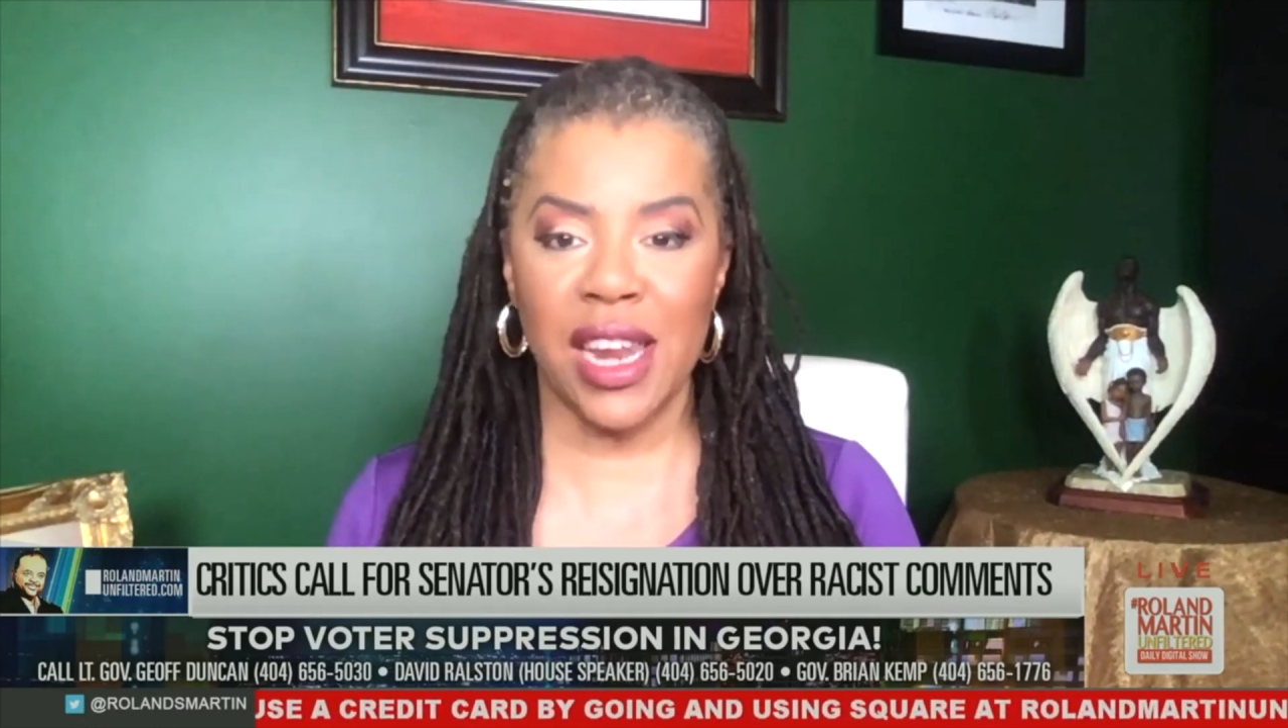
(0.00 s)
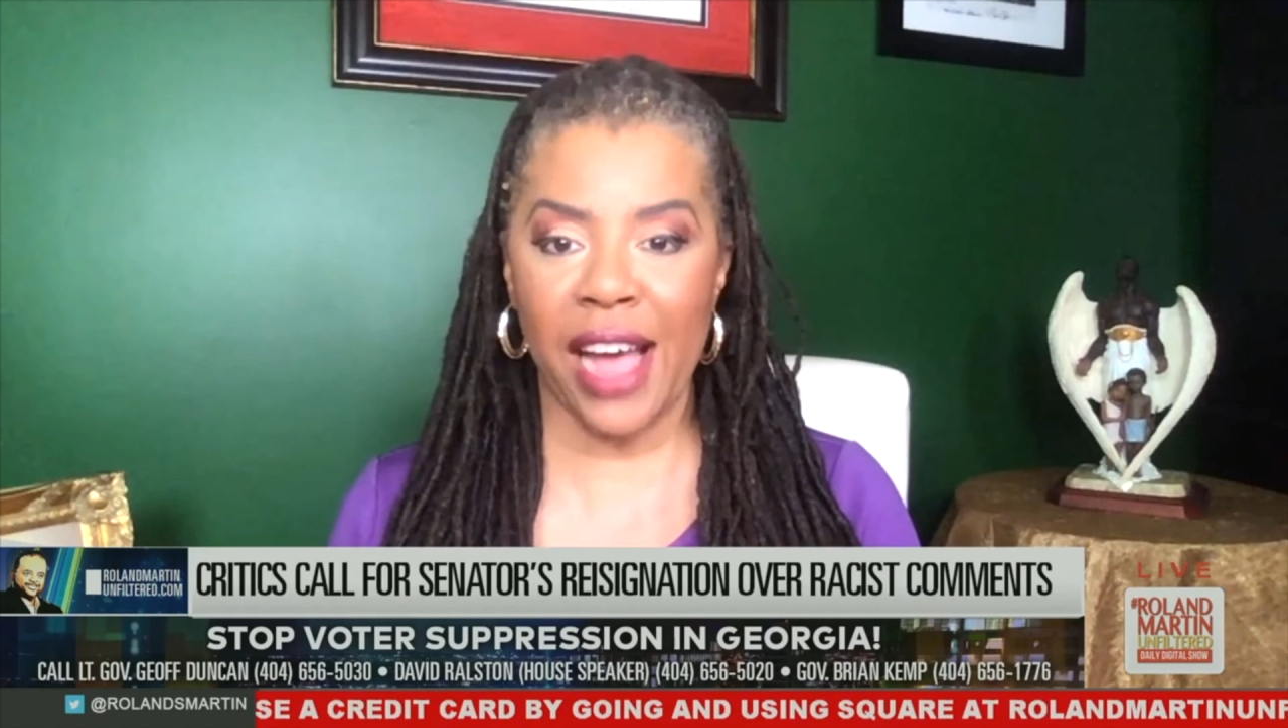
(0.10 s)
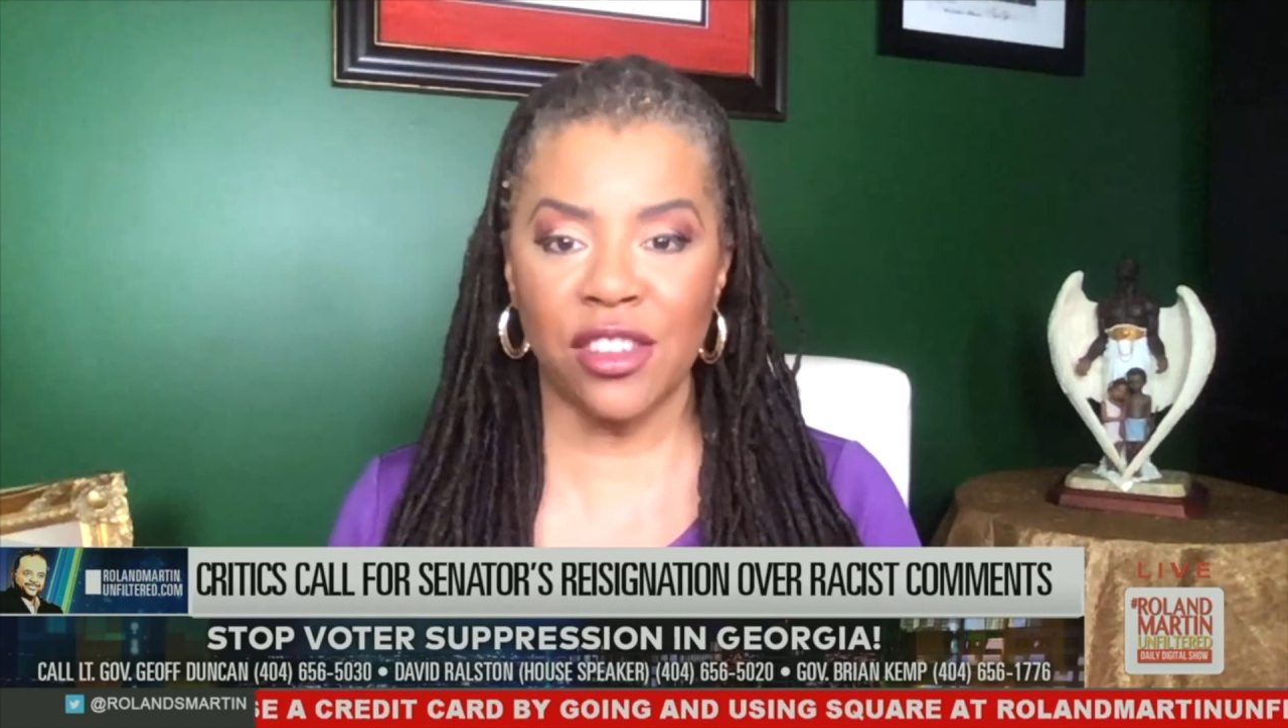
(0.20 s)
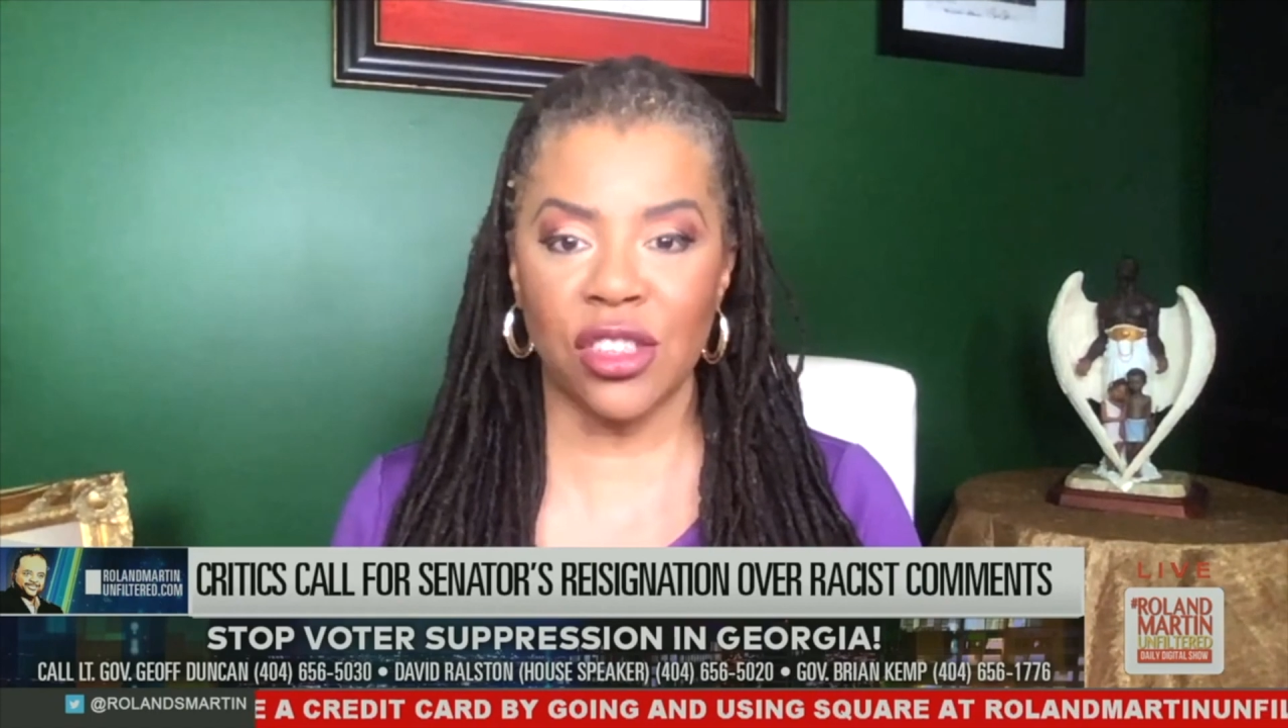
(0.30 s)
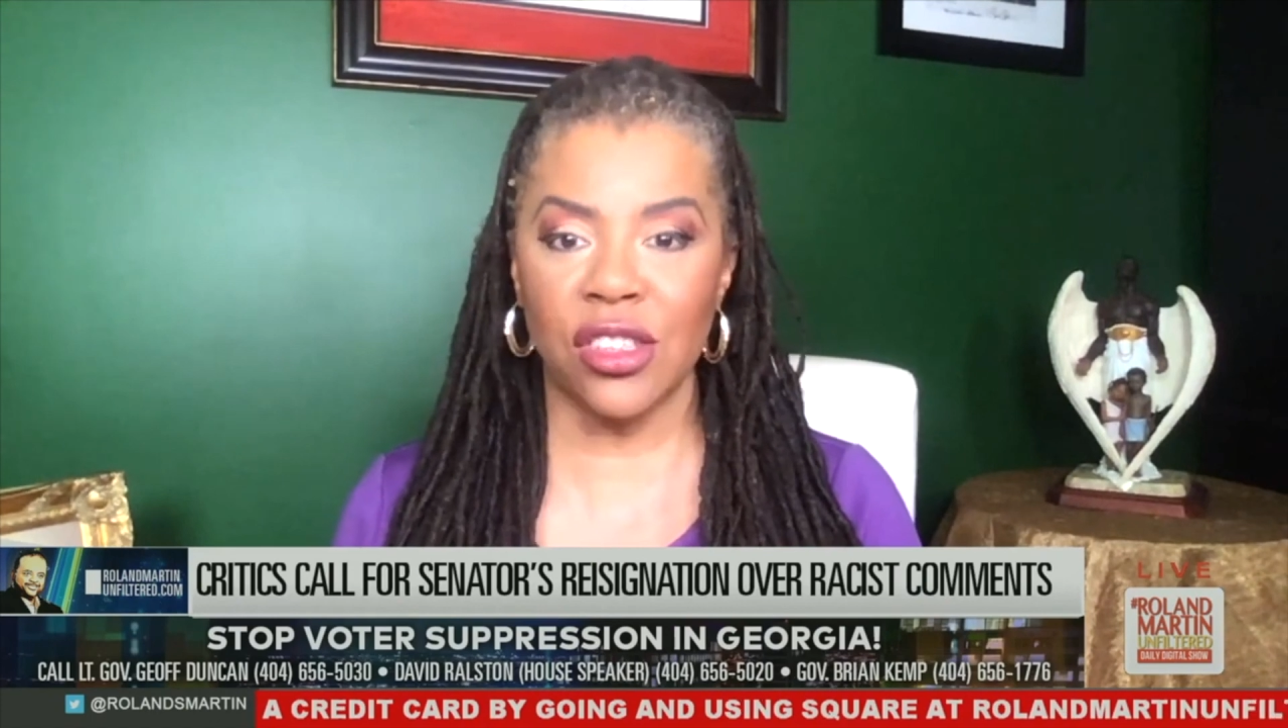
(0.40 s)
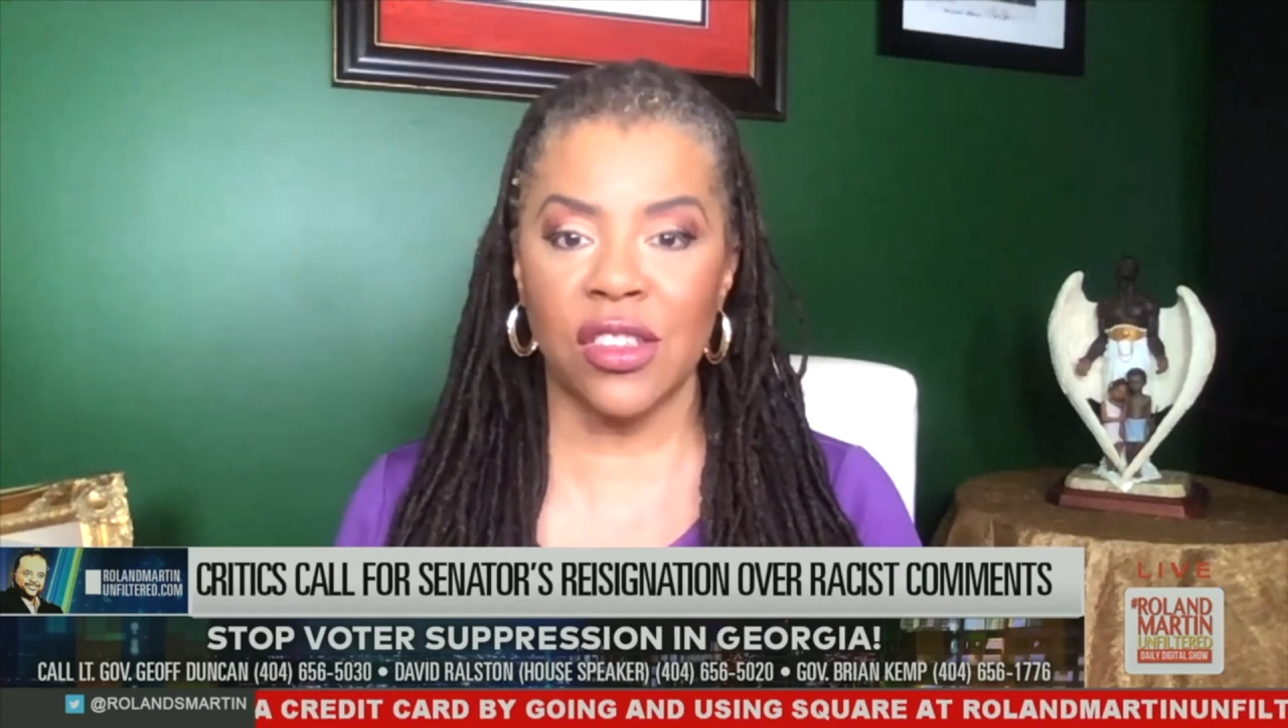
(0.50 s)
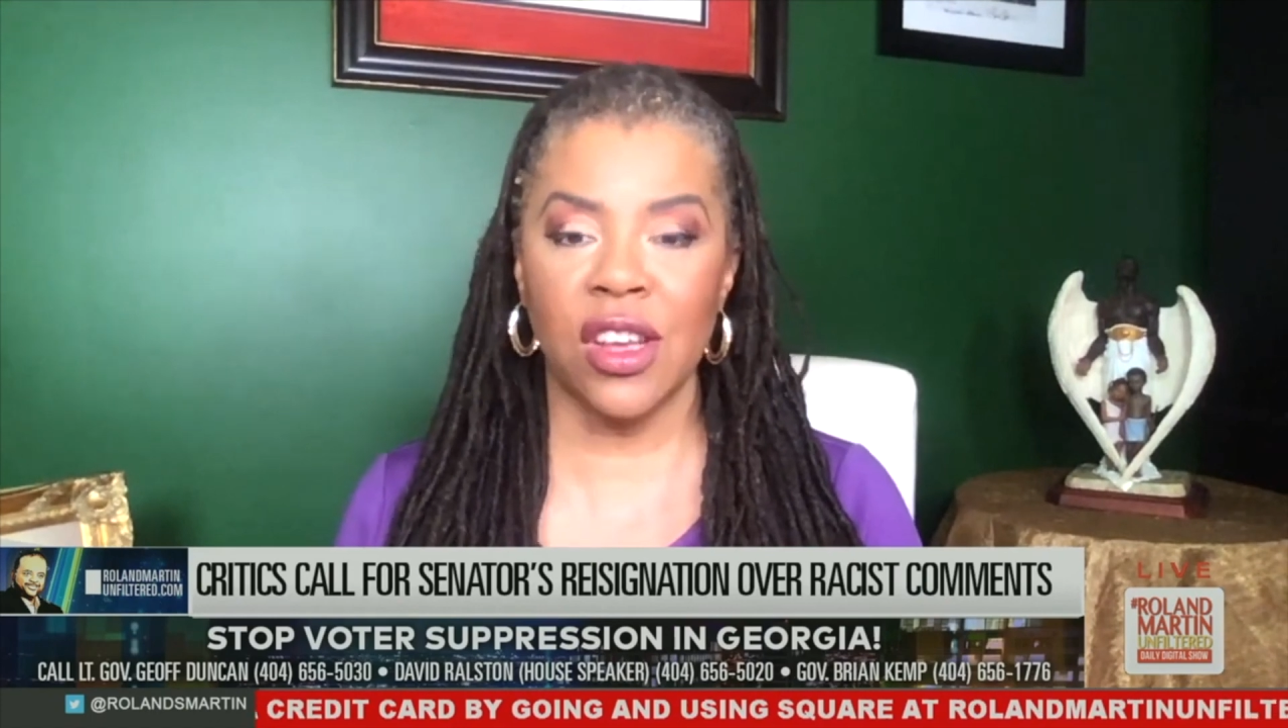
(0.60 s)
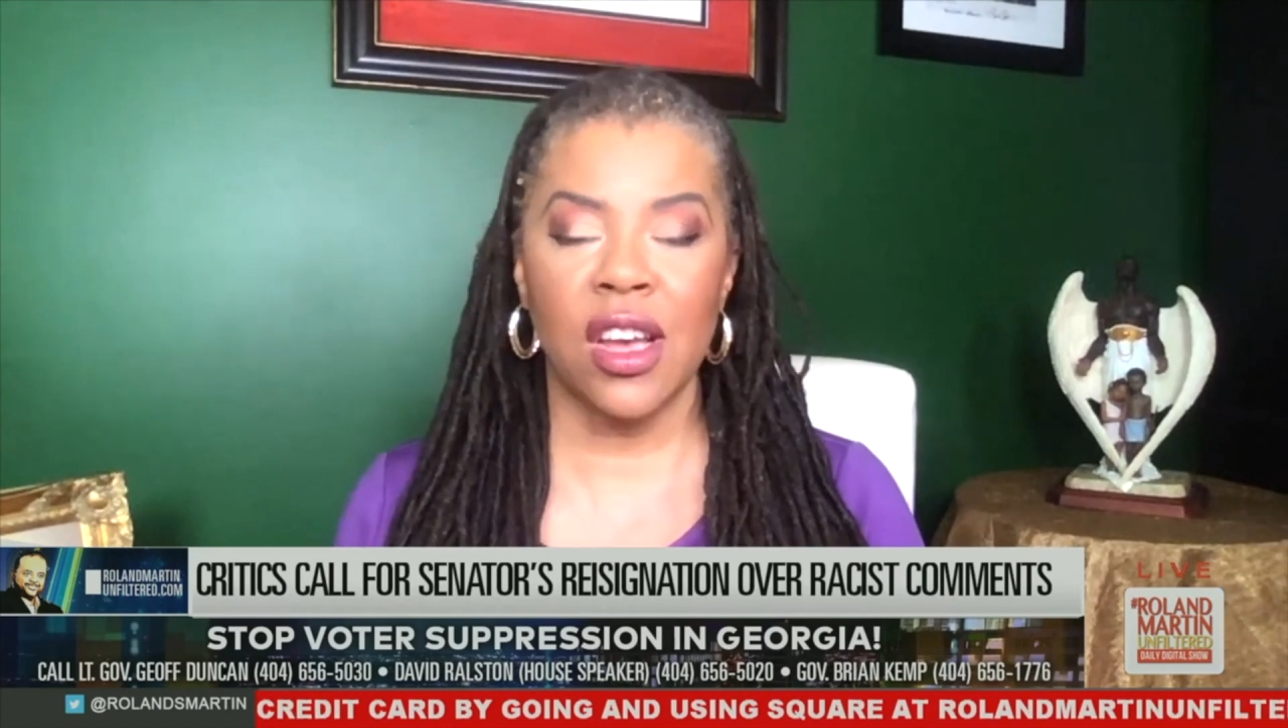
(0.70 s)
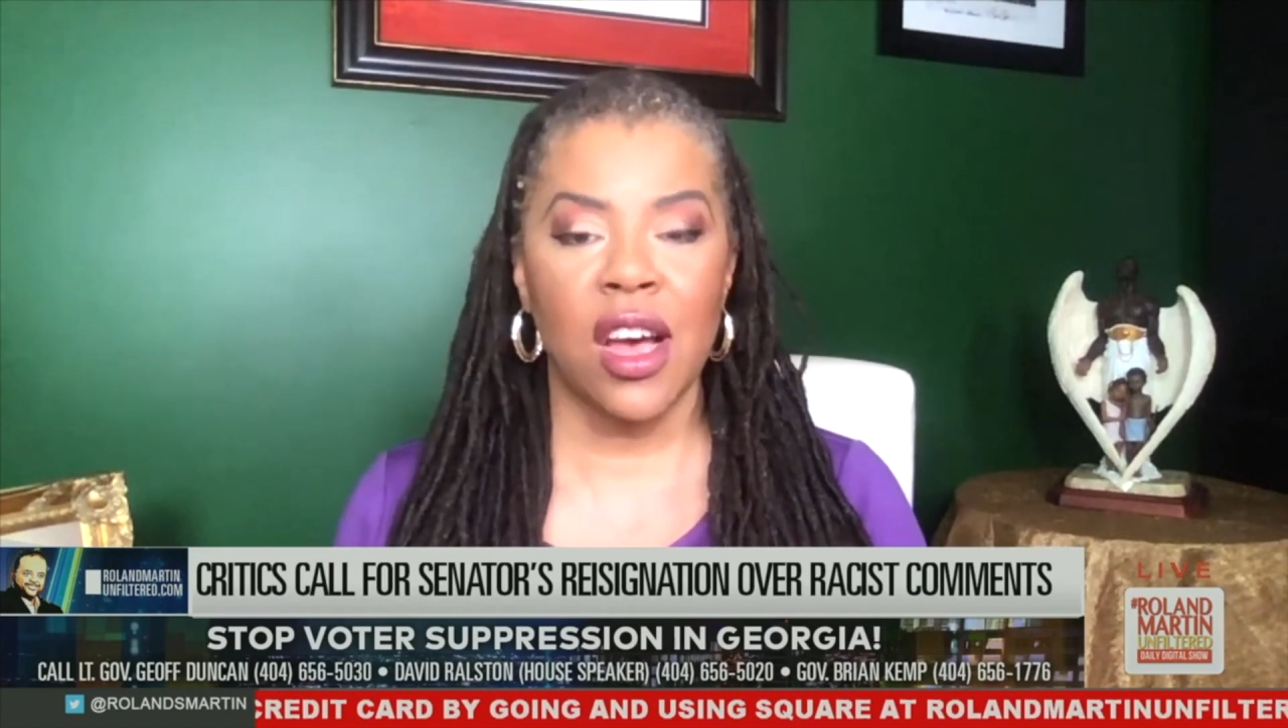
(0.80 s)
nationalist,